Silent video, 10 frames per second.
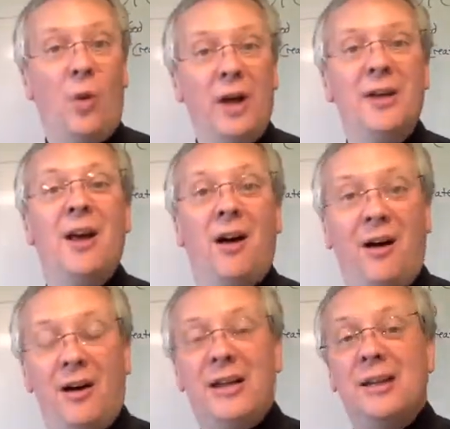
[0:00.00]
one,
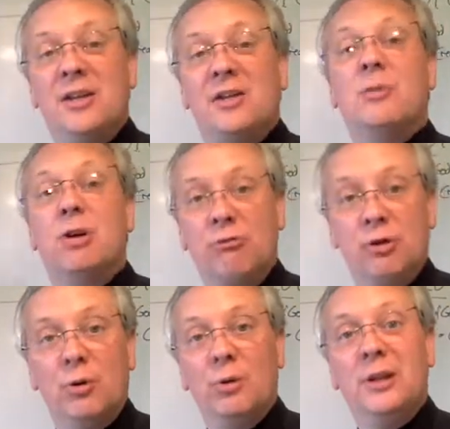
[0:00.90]
archianism,
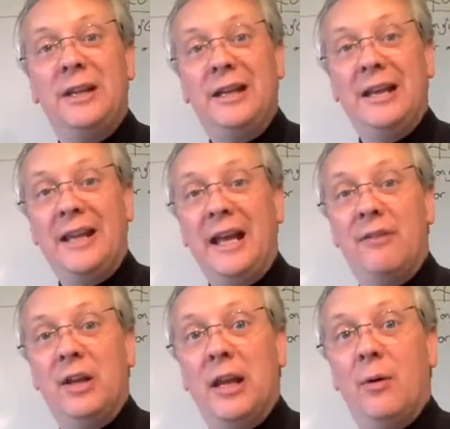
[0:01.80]
rule. You're getting the
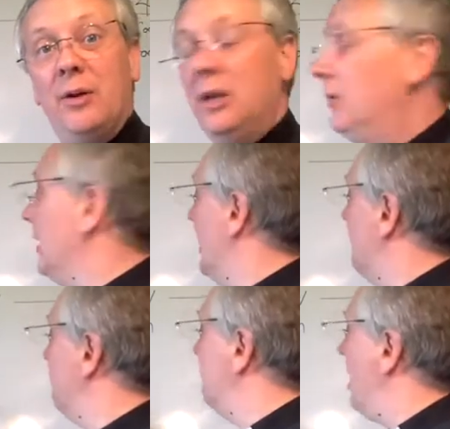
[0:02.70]
hang of it now, aren't you?
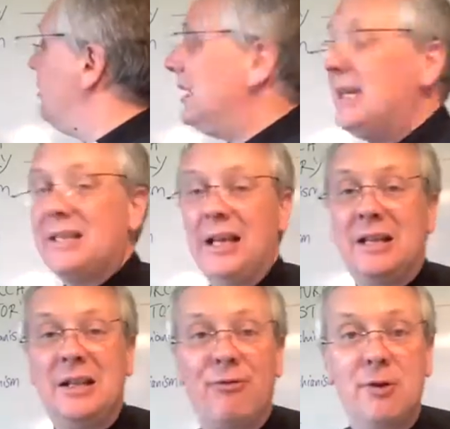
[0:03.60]

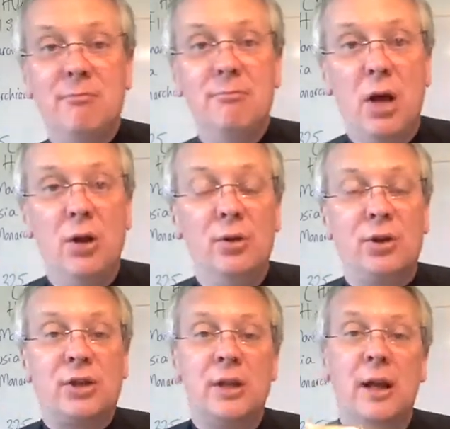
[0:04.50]
Modalistic, different
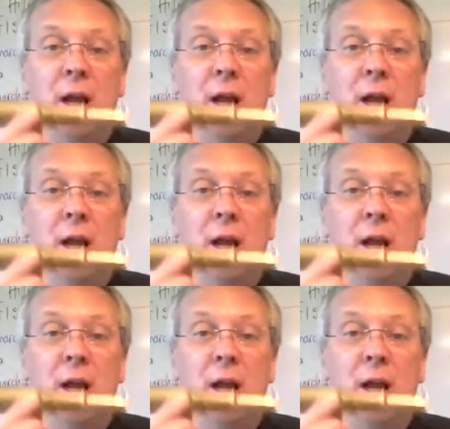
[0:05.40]
modes